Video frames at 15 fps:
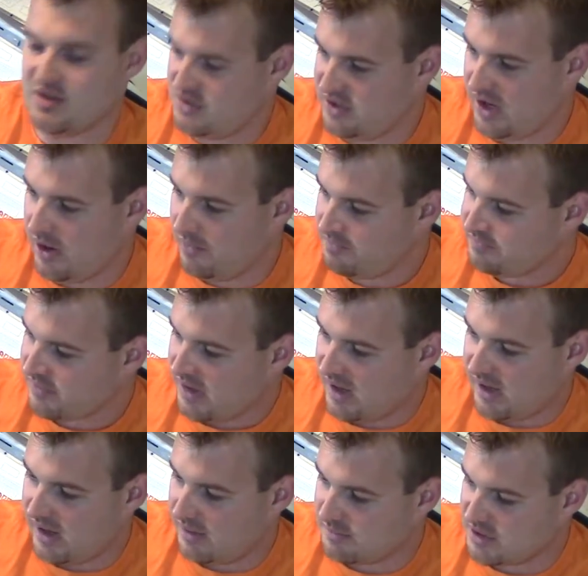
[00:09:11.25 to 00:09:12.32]
so
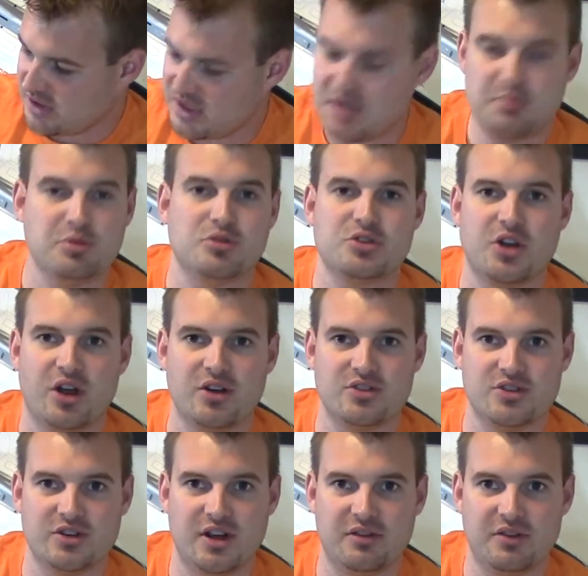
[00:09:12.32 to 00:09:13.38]
you can keep your charger
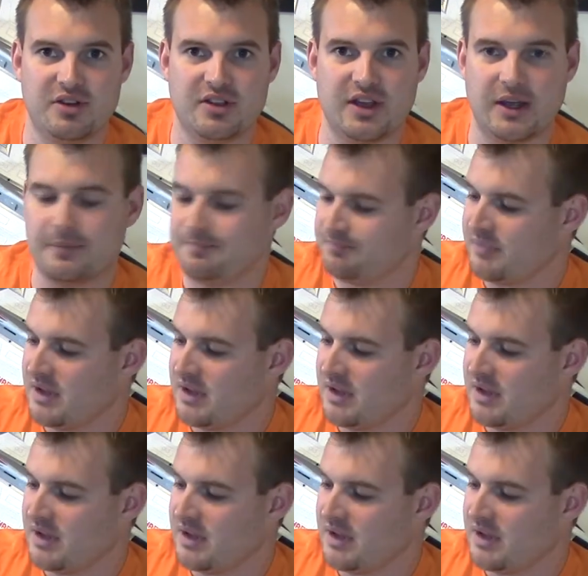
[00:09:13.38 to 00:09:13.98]
and everything.